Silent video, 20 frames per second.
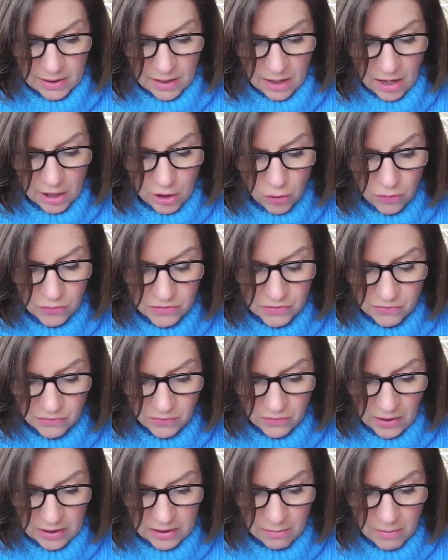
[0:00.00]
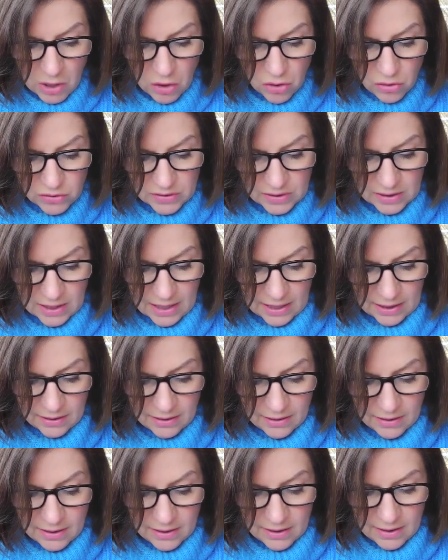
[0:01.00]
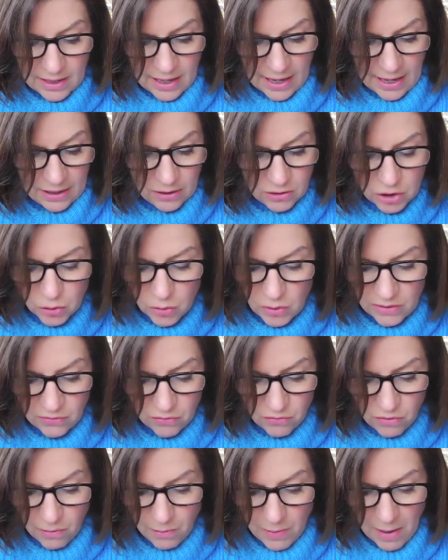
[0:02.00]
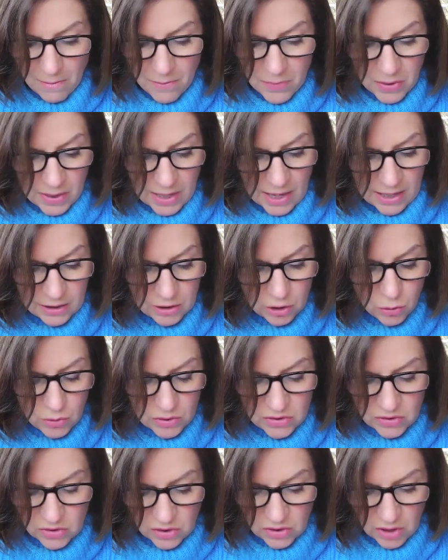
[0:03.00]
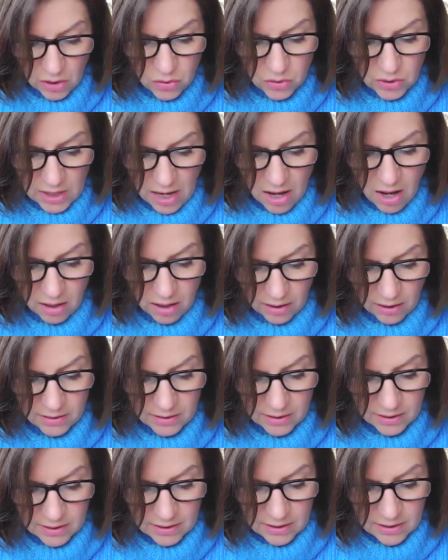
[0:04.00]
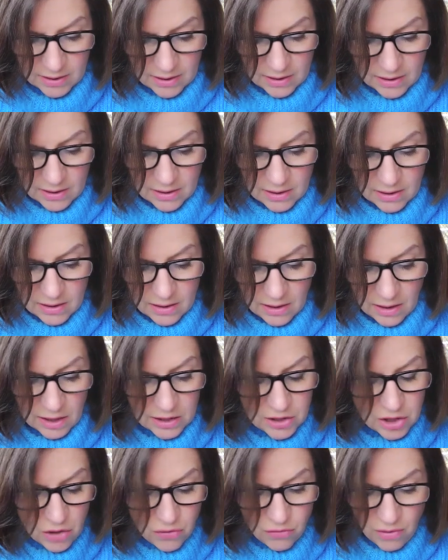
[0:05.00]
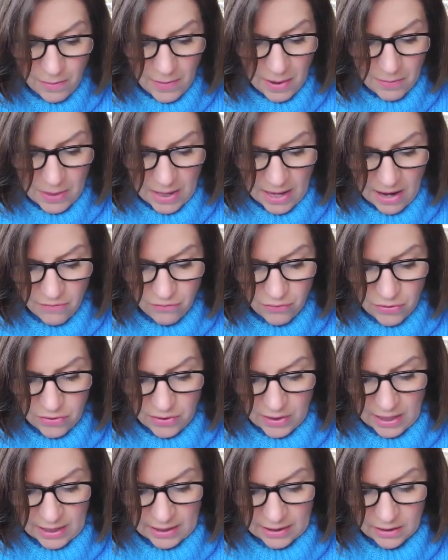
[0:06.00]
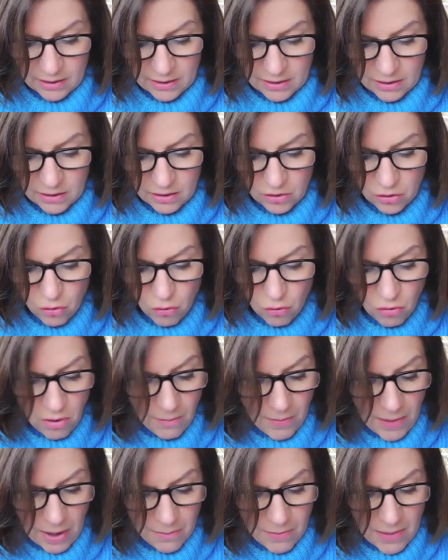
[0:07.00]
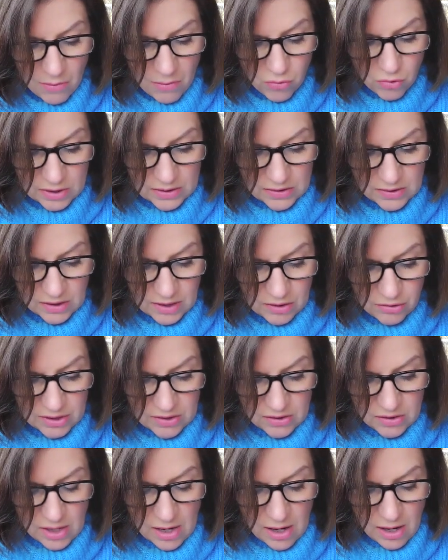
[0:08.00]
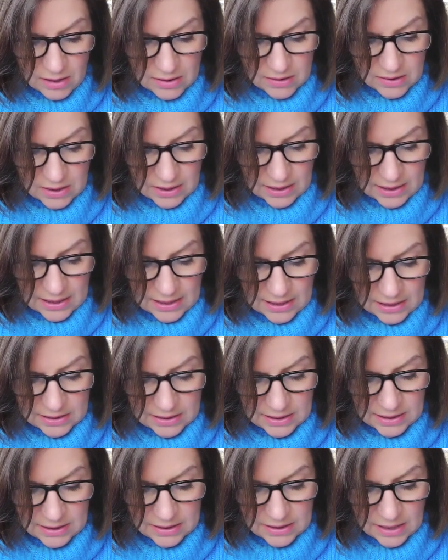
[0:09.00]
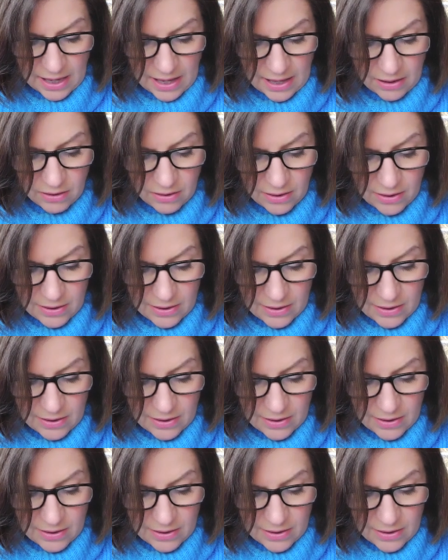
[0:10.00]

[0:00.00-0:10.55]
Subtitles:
I often find them asking, how do you even remember that? You were so young. I don't remember everything, nor are my memories crystallized in clear detail.